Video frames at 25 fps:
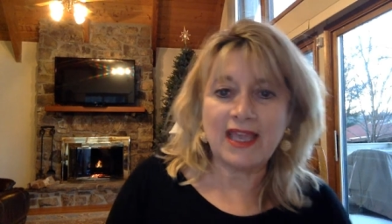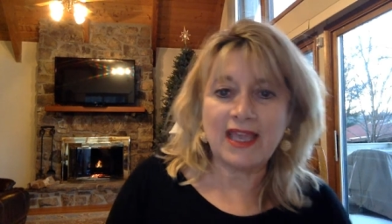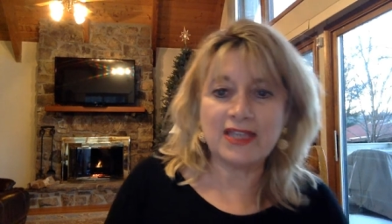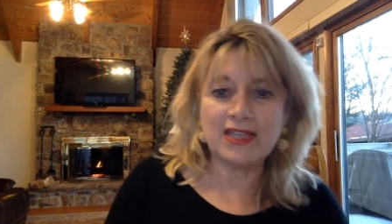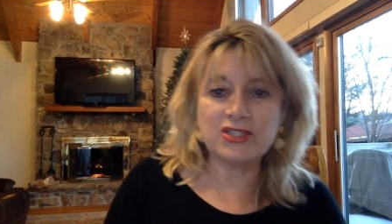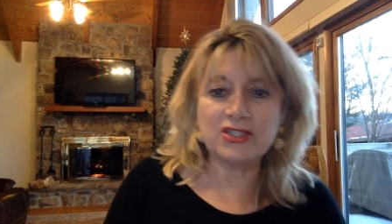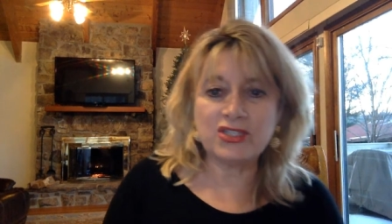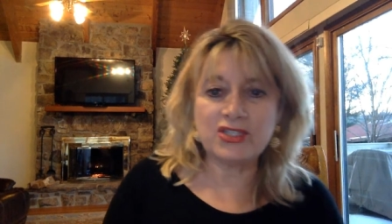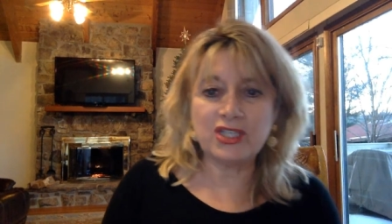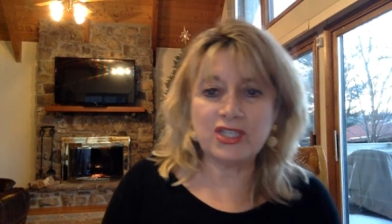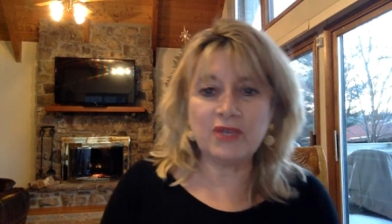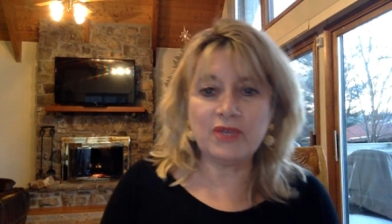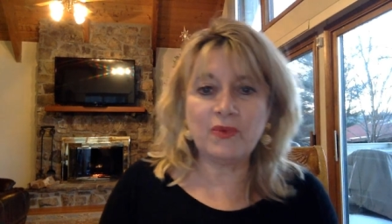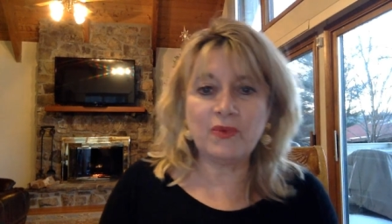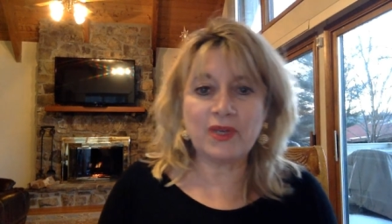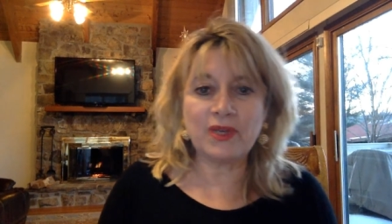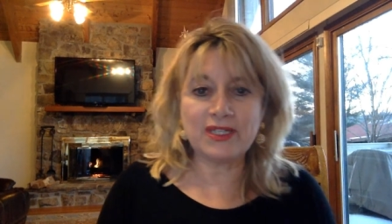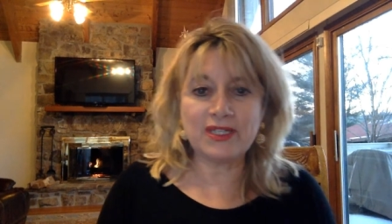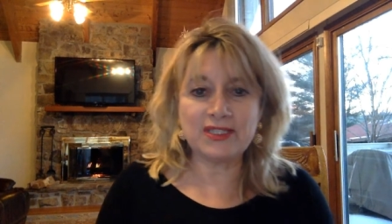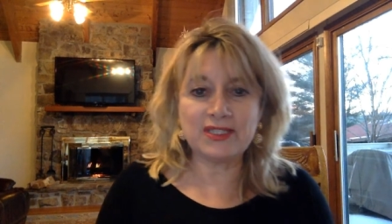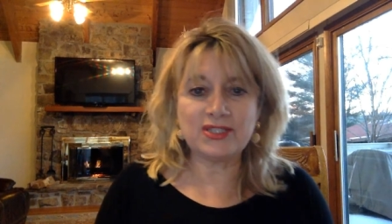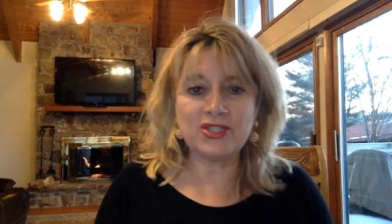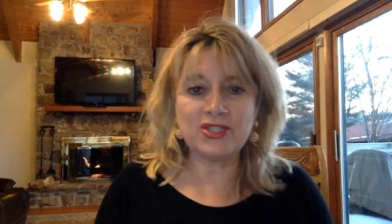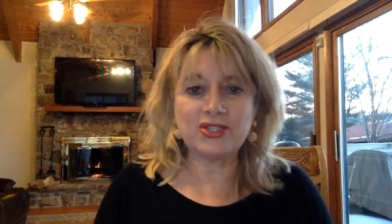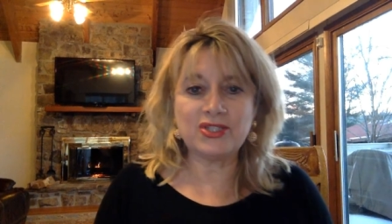and she
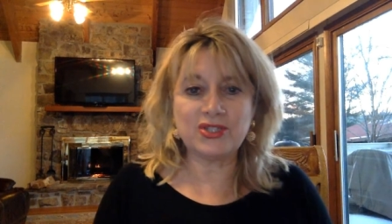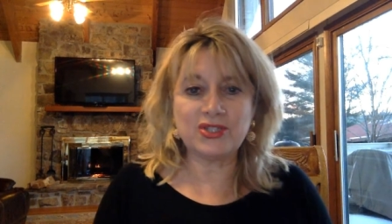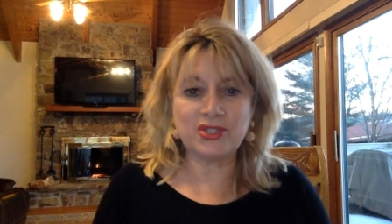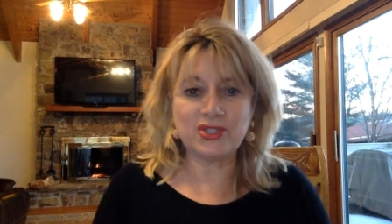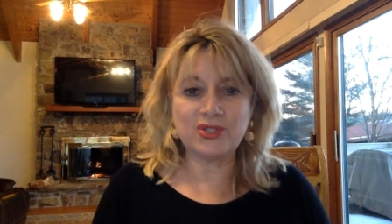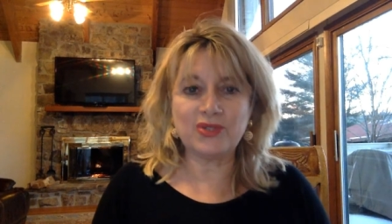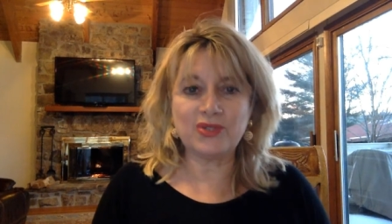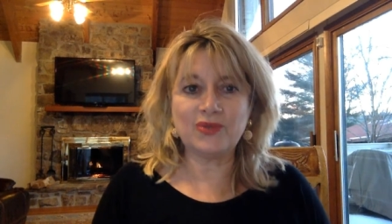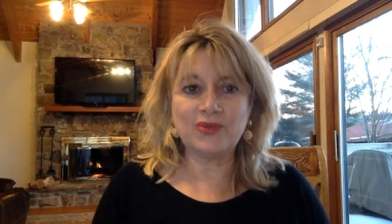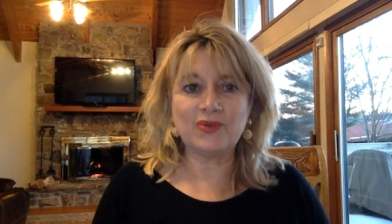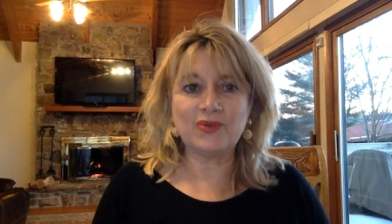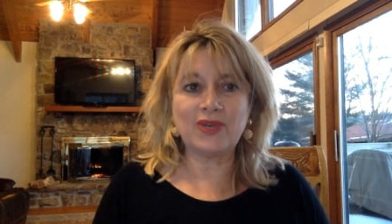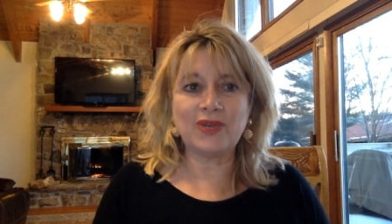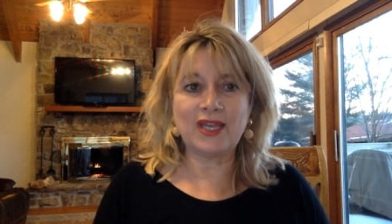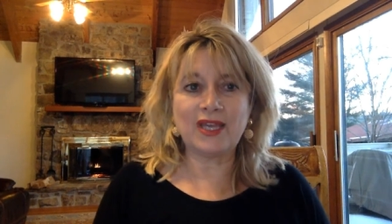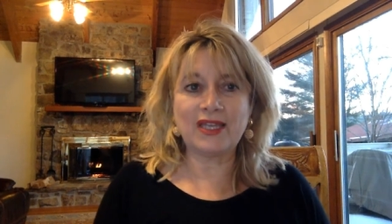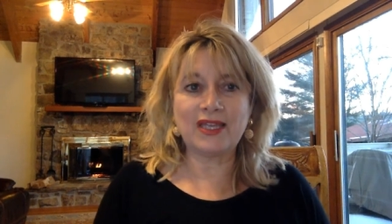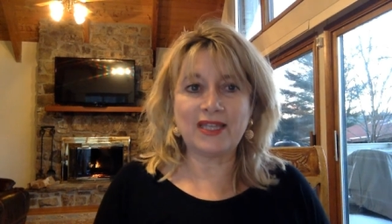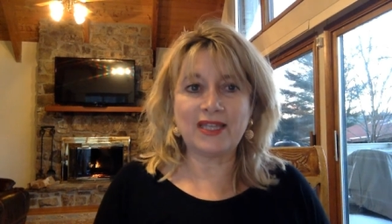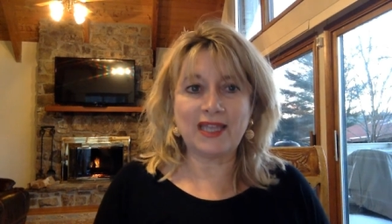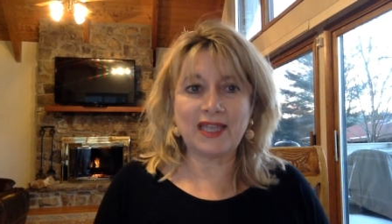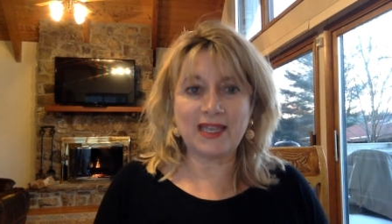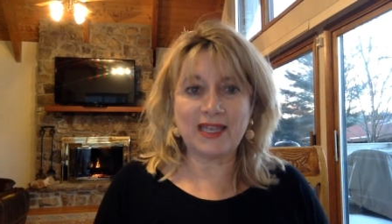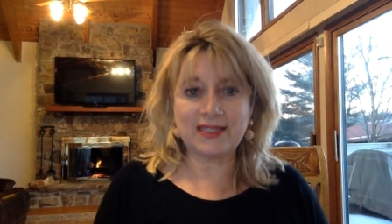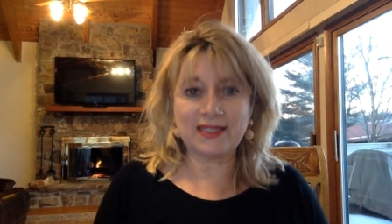wanted to do
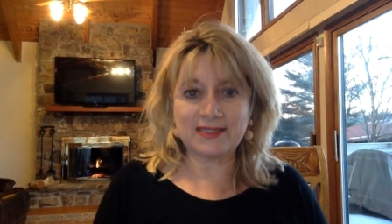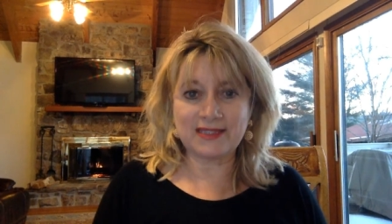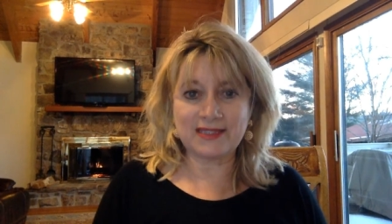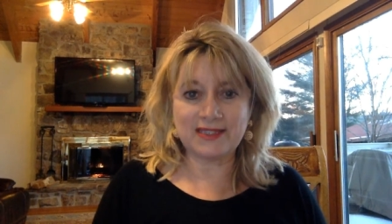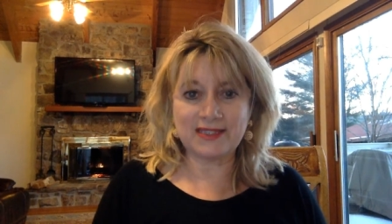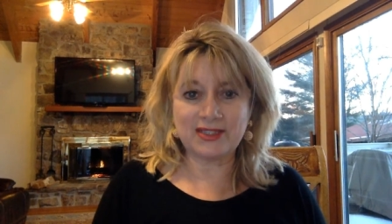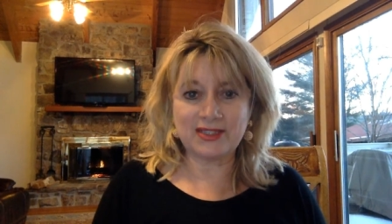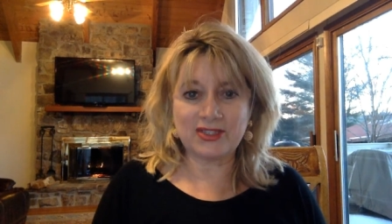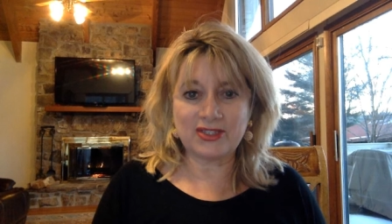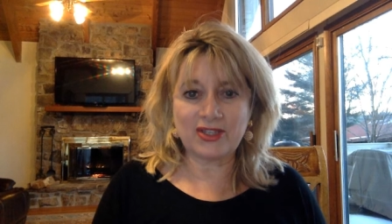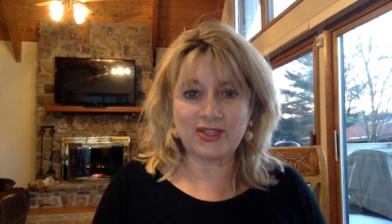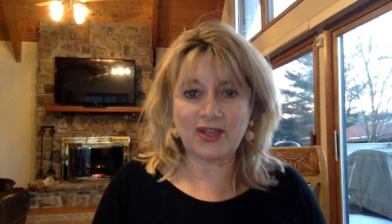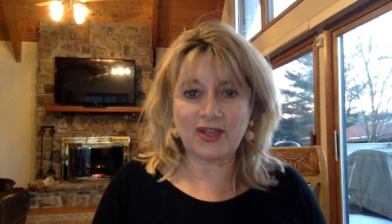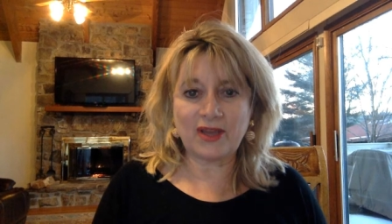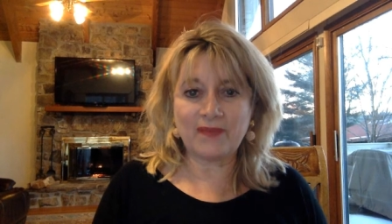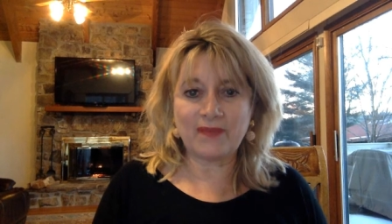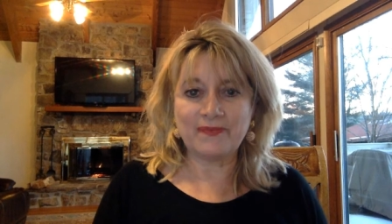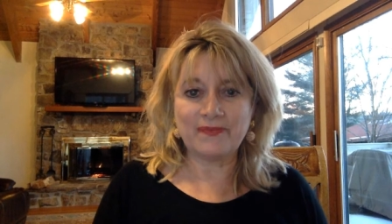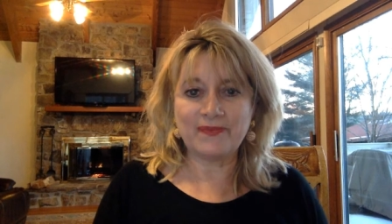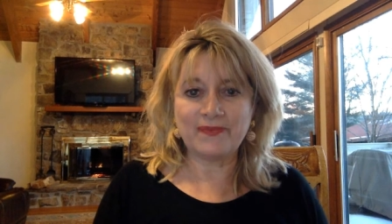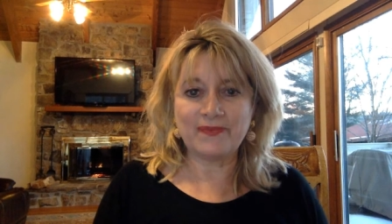an Etsy shop.